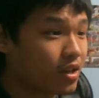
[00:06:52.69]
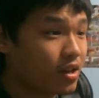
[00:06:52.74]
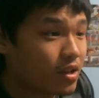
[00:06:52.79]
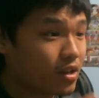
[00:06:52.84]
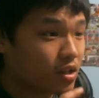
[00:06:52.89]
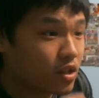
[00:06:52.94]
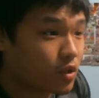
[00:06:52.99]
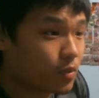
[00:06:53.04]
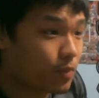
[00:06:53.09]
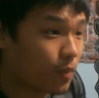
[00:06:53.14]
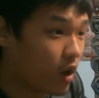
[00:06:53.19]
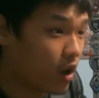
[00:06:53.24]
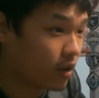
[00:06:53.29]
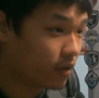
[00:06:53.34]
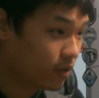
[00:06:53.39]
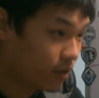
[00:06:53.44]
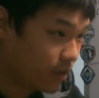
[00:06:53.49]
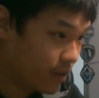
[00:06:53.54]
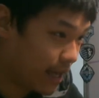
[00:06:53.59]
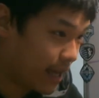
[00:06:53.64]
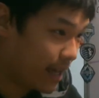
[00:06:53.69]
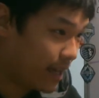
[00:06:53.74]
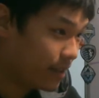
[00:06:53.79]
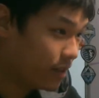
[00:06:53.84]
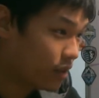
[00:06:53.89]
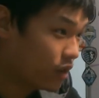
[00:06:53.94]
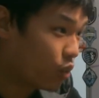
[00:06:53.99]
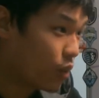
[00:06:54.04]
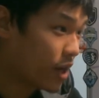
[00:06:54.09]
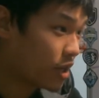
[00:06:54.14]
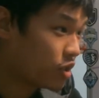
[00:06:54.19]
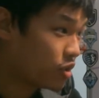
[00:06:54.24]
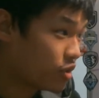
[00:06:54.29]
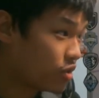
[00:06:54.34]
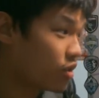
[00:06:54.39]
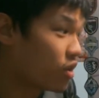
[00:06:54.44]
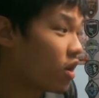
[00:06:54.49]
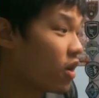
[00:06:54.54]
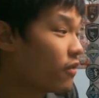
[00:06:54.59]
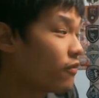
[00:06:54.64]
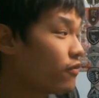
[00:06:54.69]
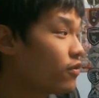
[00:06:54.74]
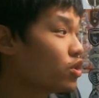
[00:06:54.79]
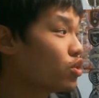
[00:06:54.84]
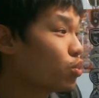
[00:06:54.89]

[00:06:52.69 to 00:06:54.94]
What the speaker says: spot in the Western Conference,